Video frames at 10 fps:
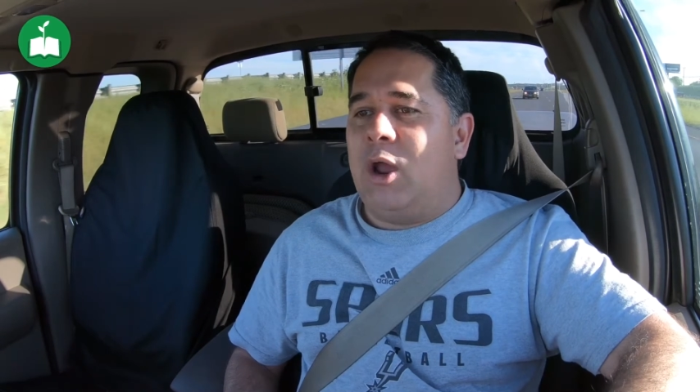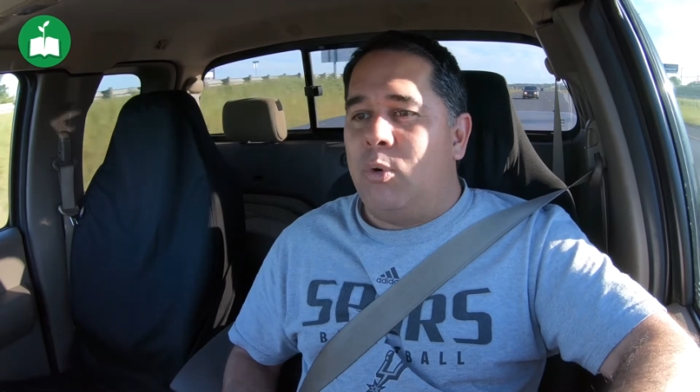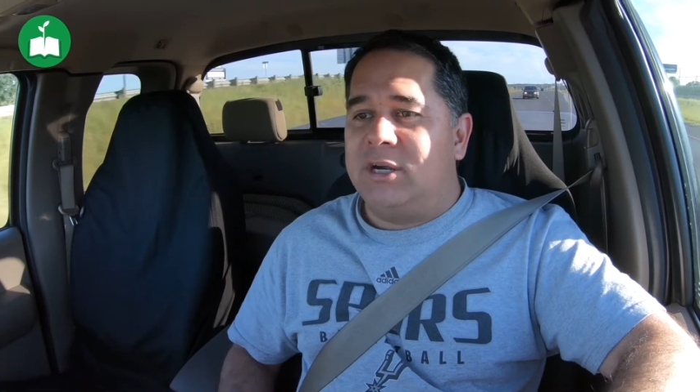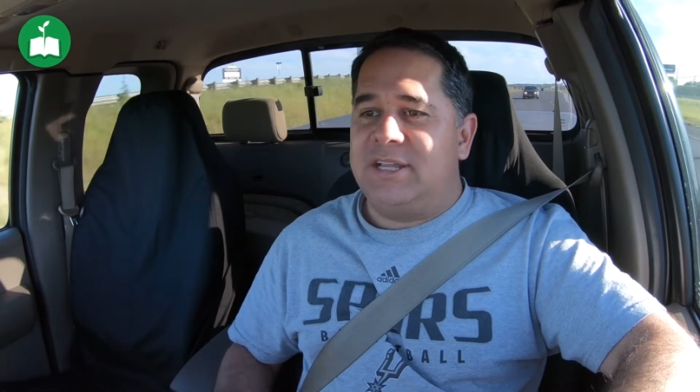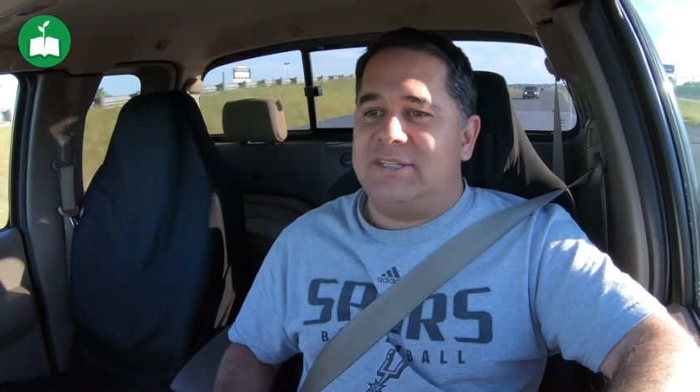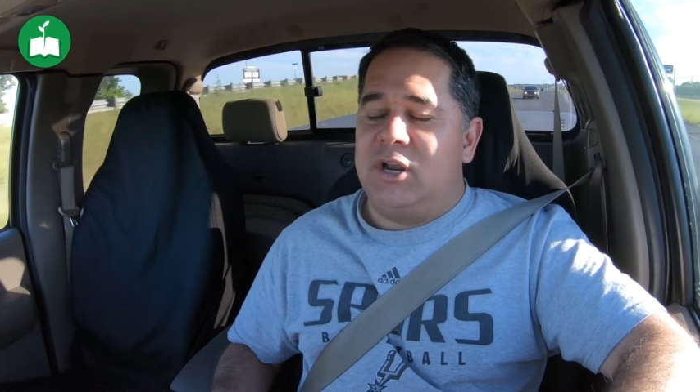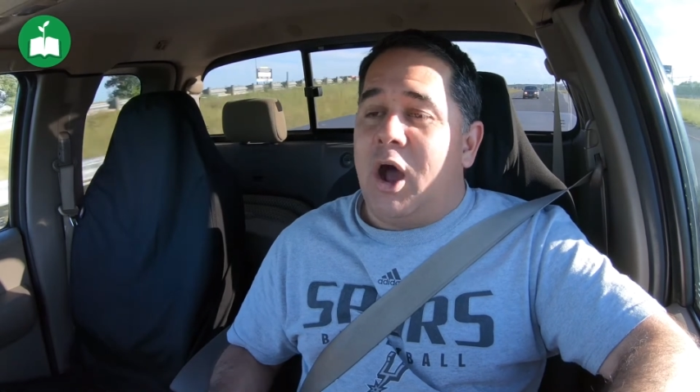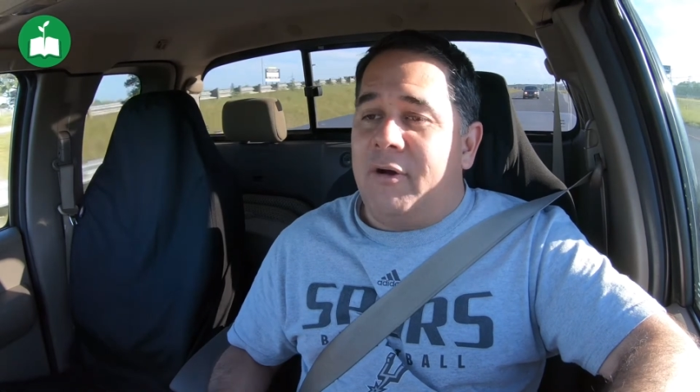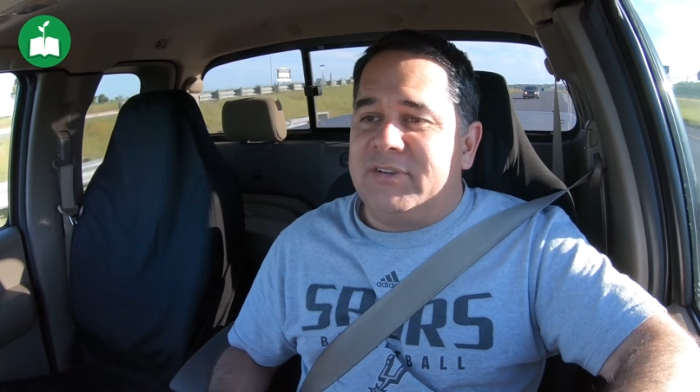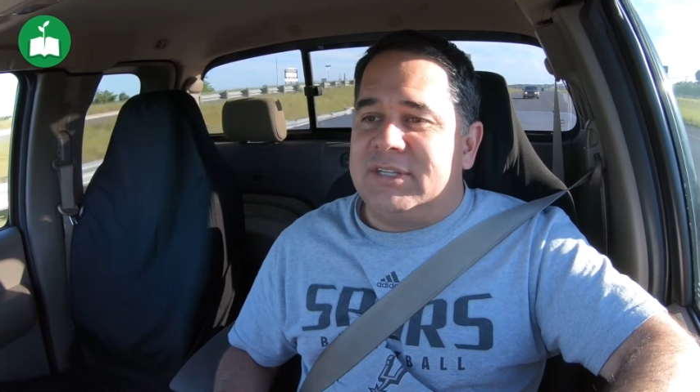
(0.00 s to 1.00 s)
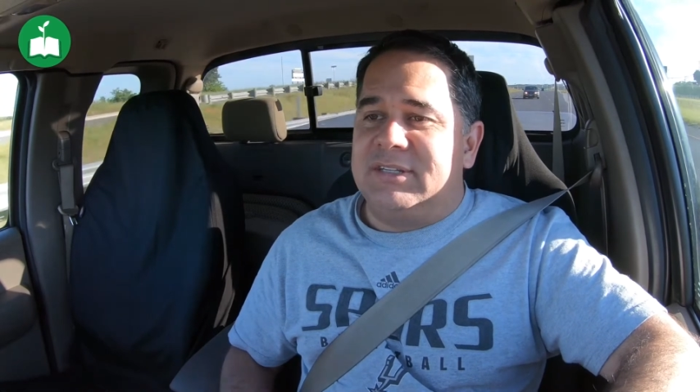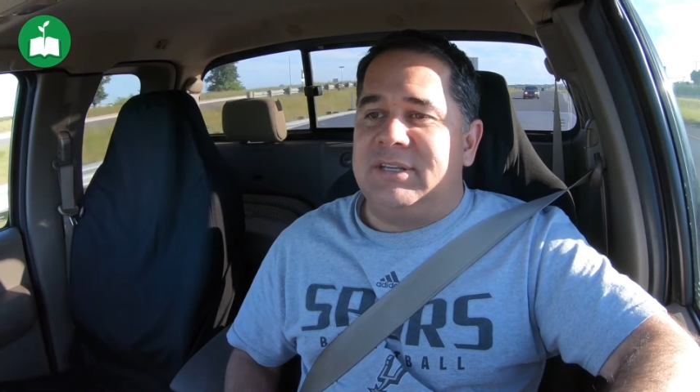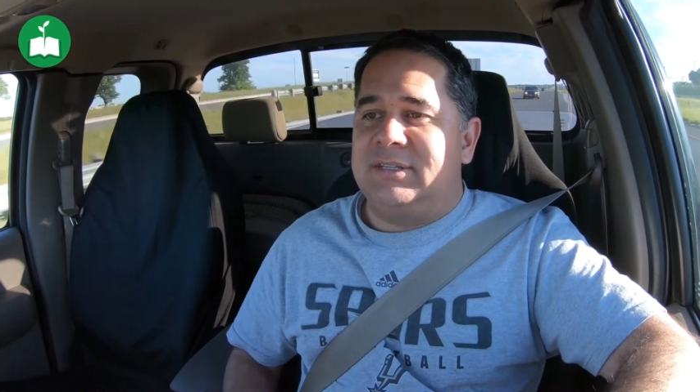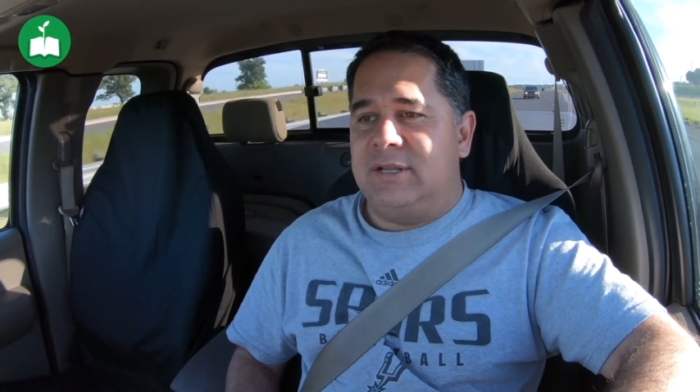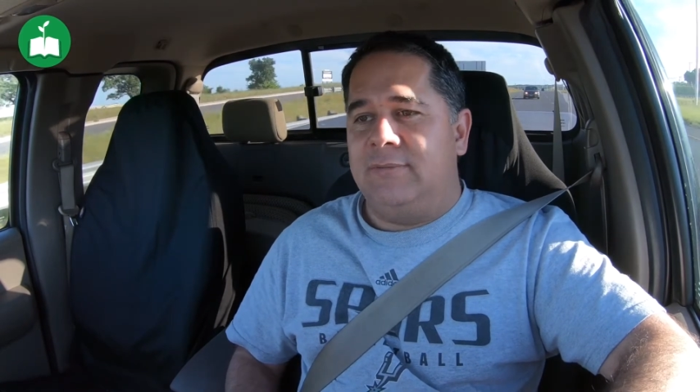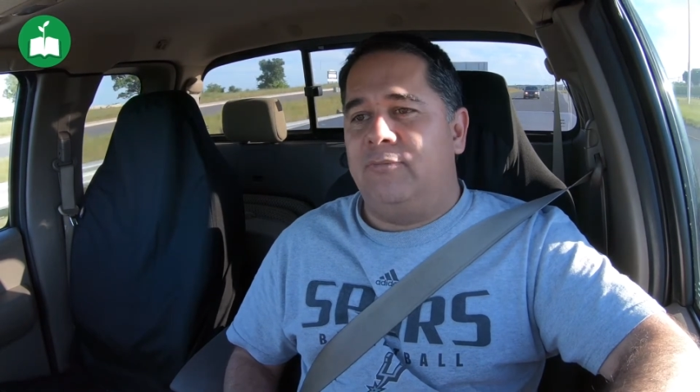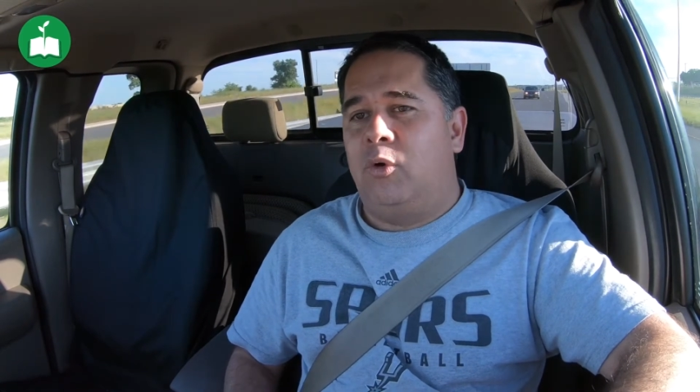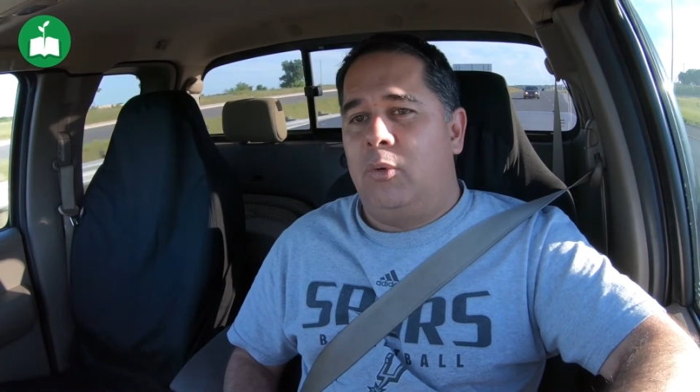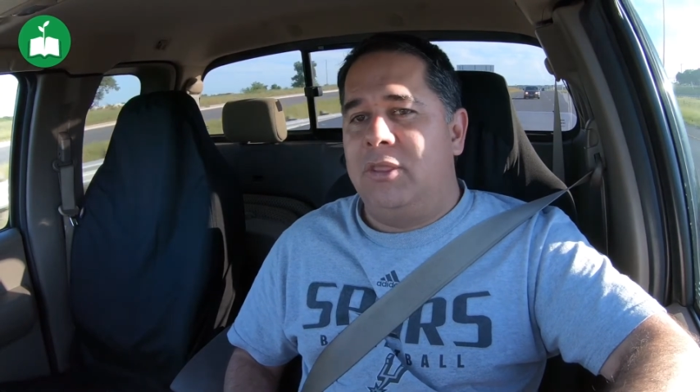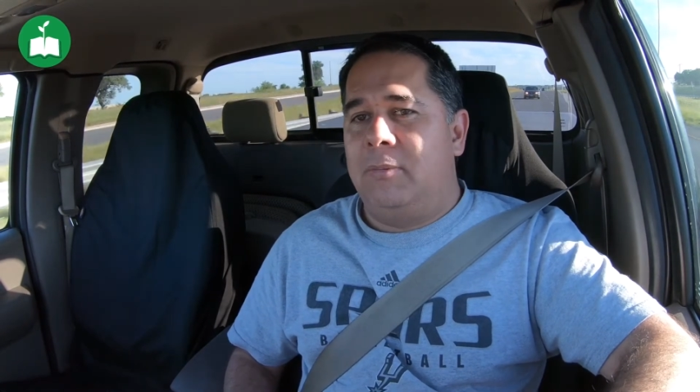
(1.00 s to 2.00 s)
I worked as an office assistant
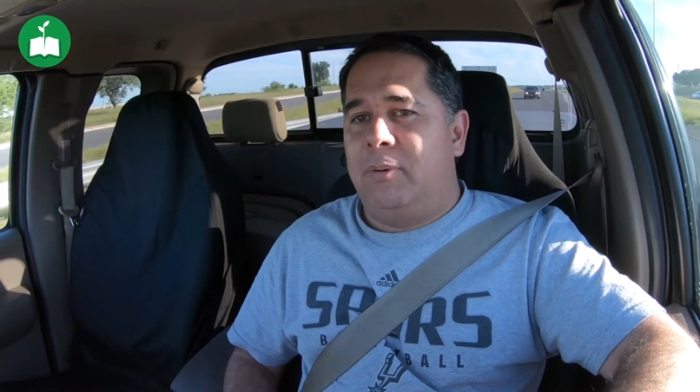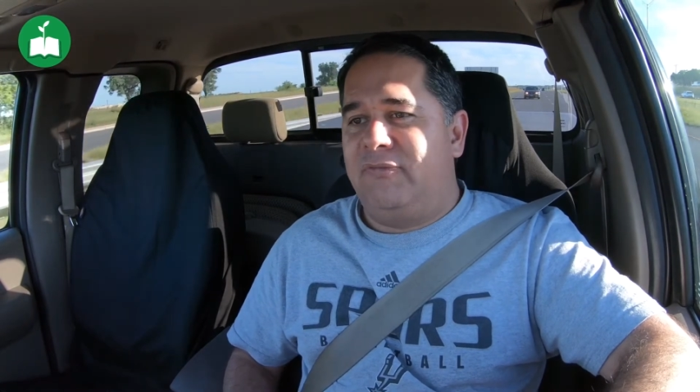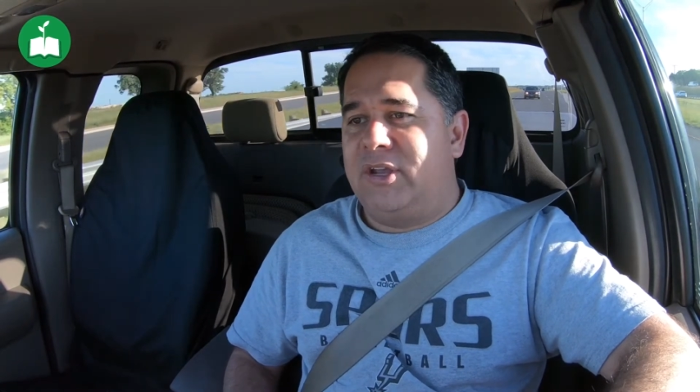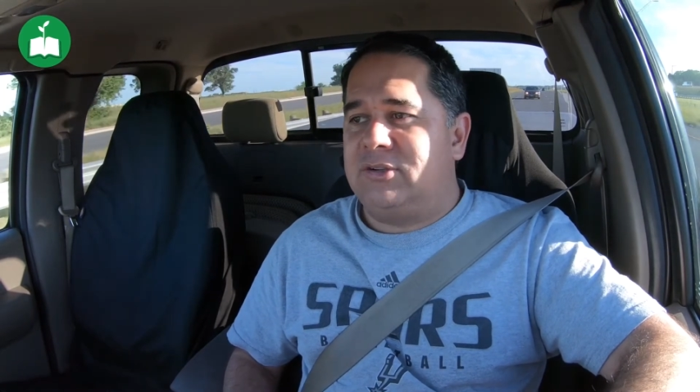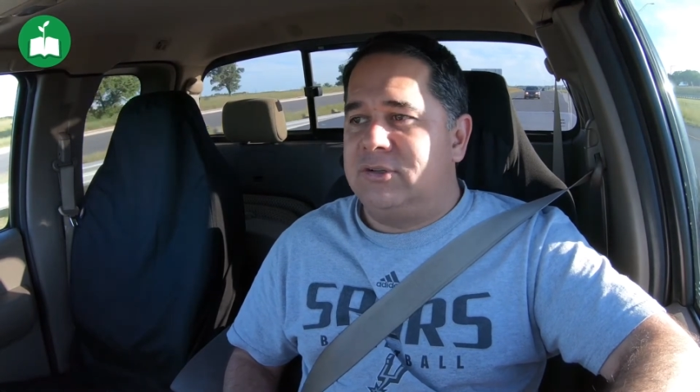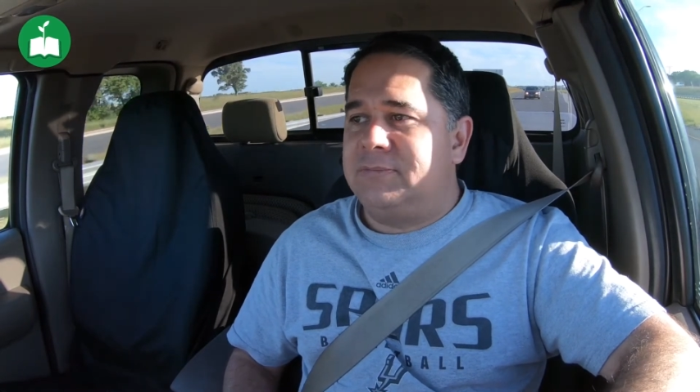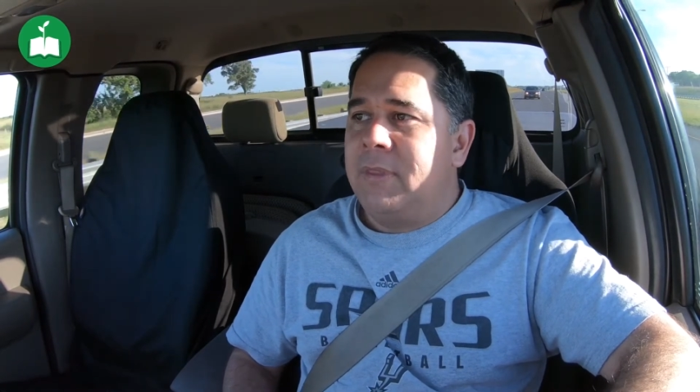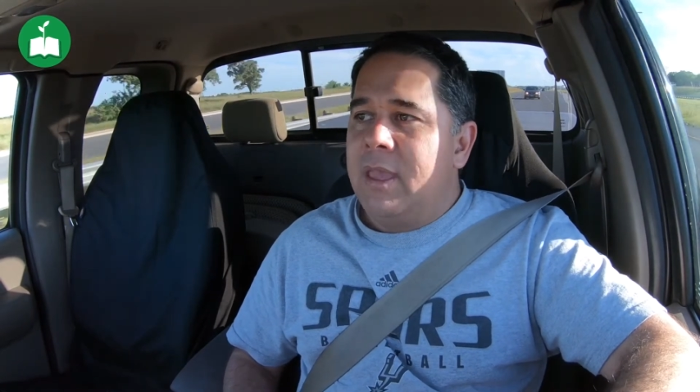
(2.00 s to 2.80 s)
for one of the professors.